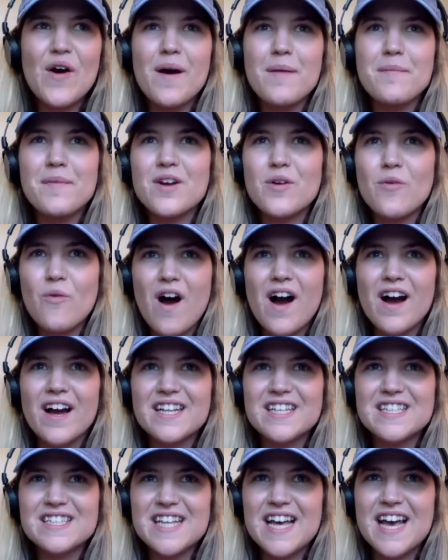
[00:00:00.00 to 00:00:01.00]
I'm going to walk
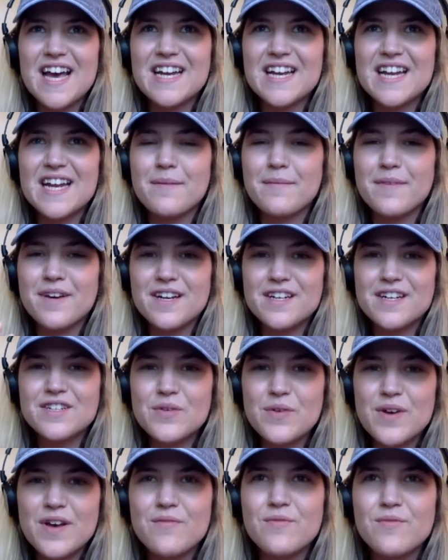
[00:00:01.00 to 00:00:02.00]
instead and I'm going to
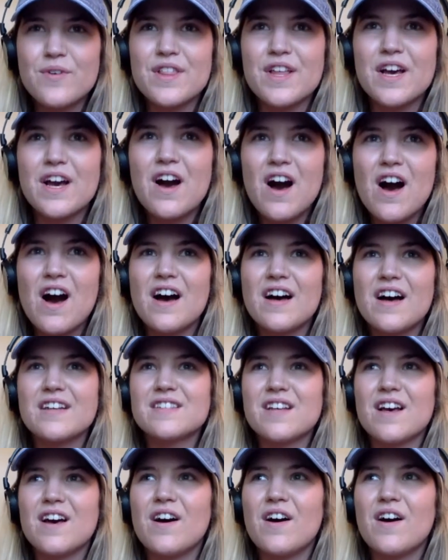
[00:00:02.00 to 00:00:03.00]
do it for the
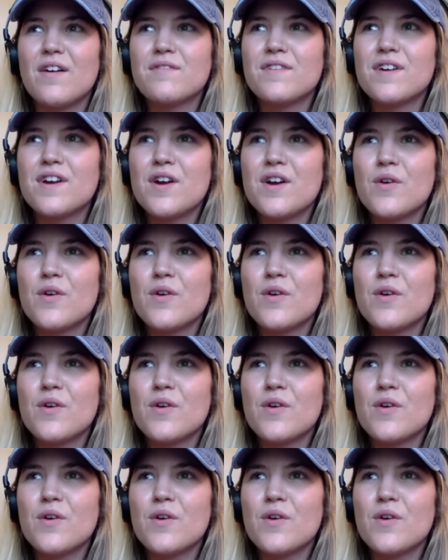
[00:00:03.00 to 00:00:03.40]
cause of